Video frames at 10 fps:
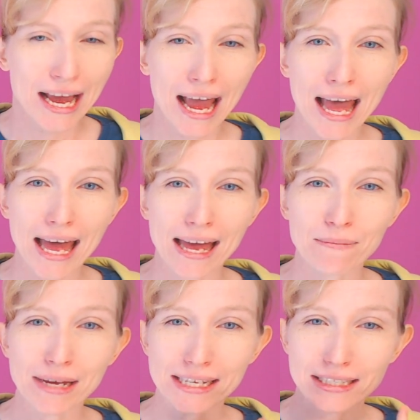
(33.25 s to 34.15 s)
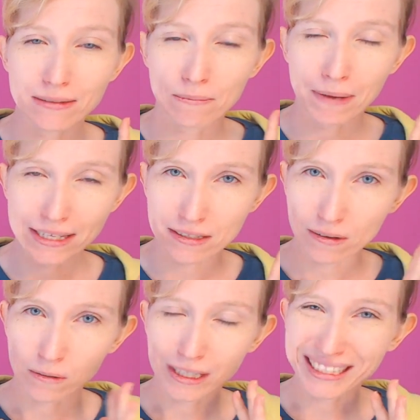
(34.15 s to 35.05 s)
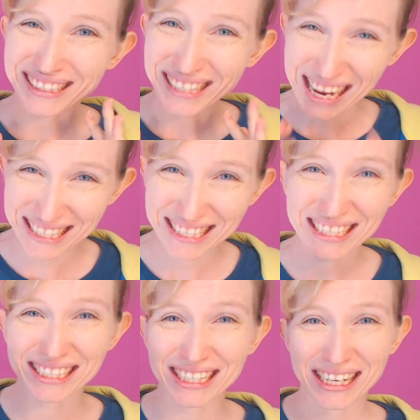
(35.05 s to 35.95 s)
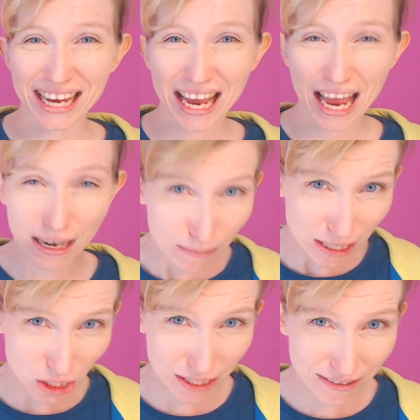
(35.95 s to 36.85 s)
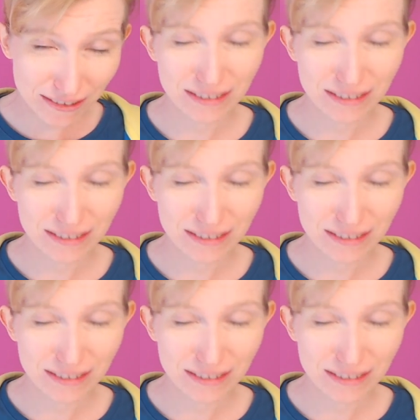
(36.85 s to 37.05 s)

It's based on the classic animation,